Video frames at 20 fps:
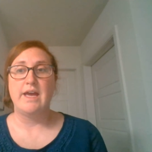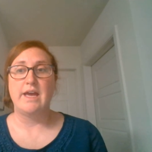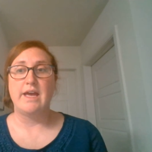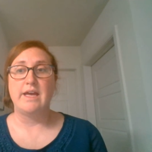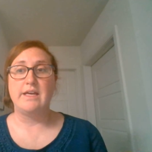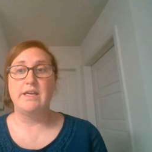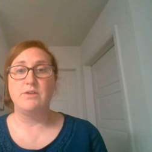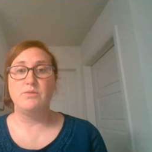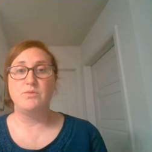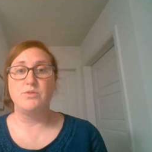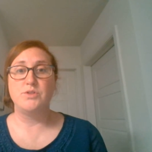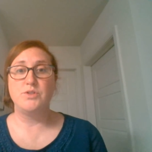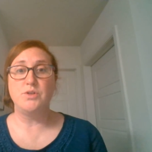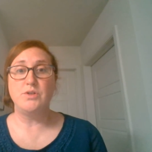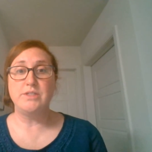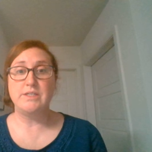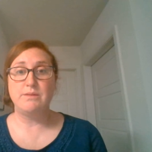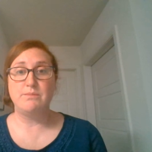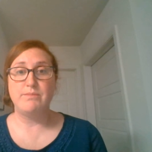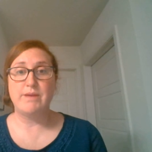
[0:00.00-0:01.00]
and can
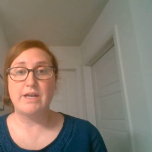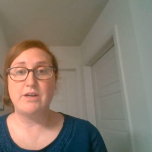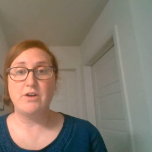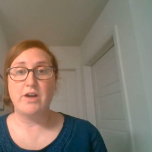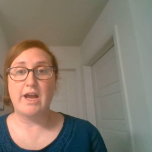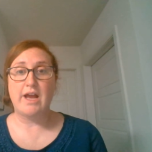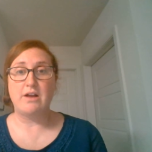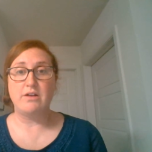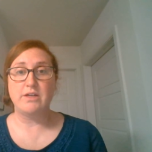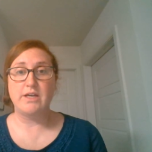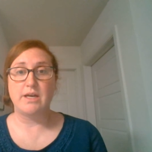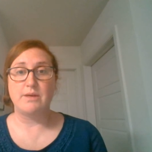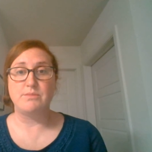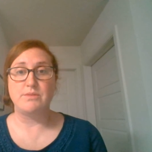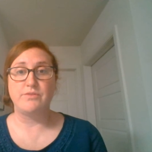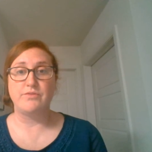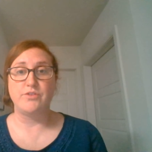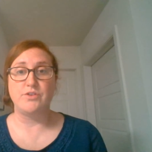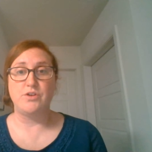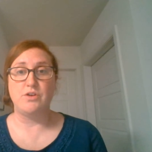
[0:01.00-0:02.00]
result in better
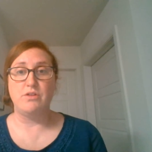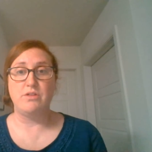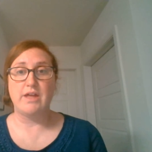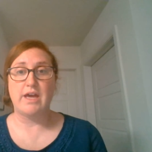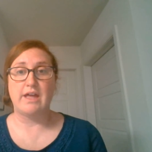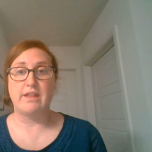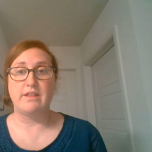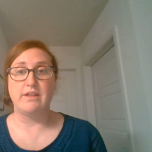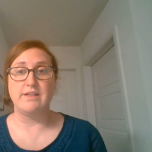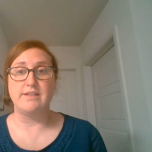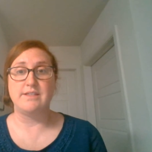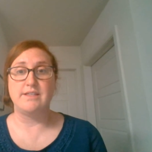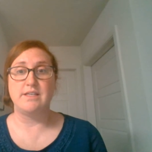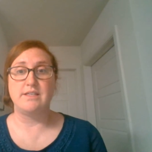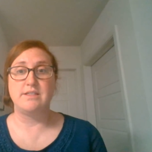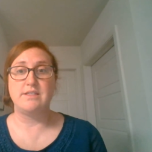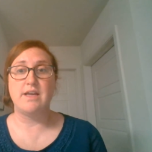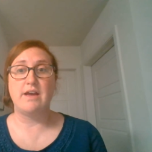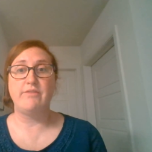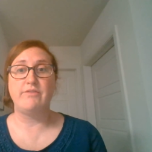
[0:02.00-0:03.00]
outcomes for youth athletes
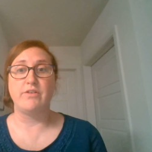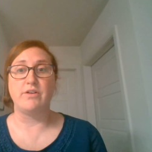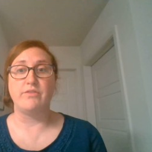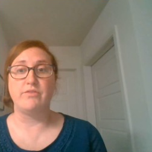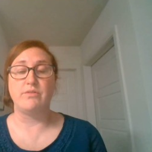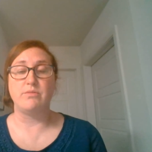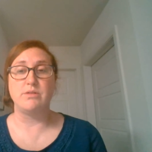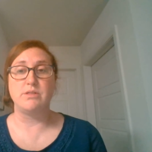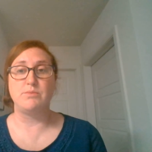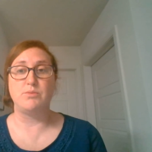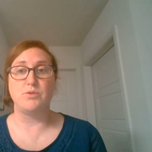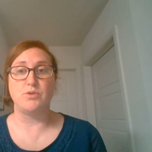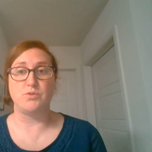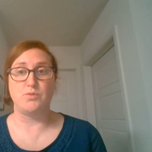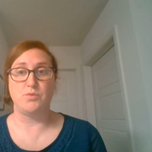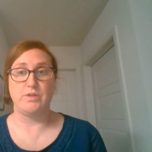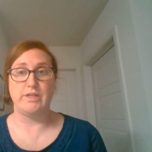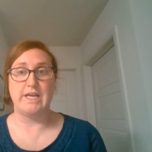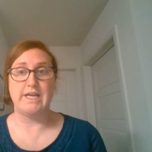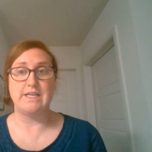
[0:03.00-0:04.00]
that suffer from a
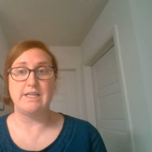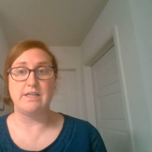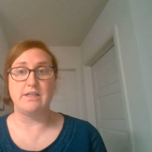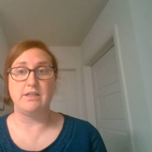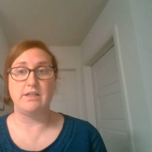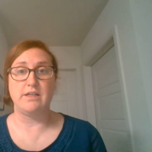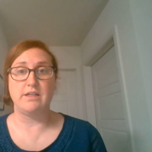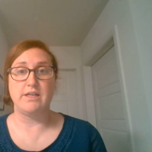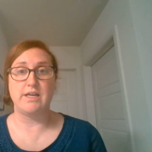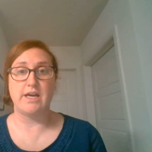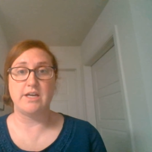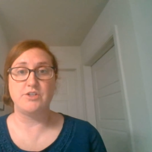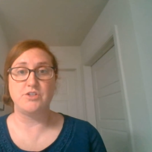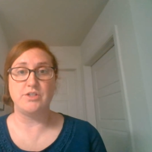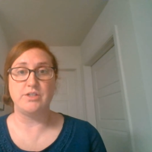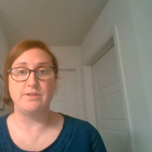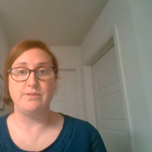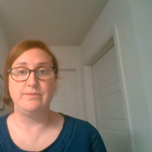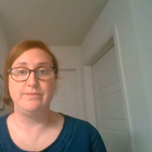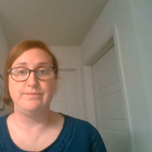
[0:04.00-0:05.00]
sport-related
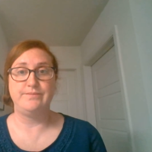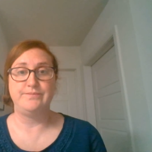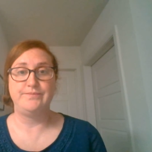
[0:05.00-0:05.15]
concussion.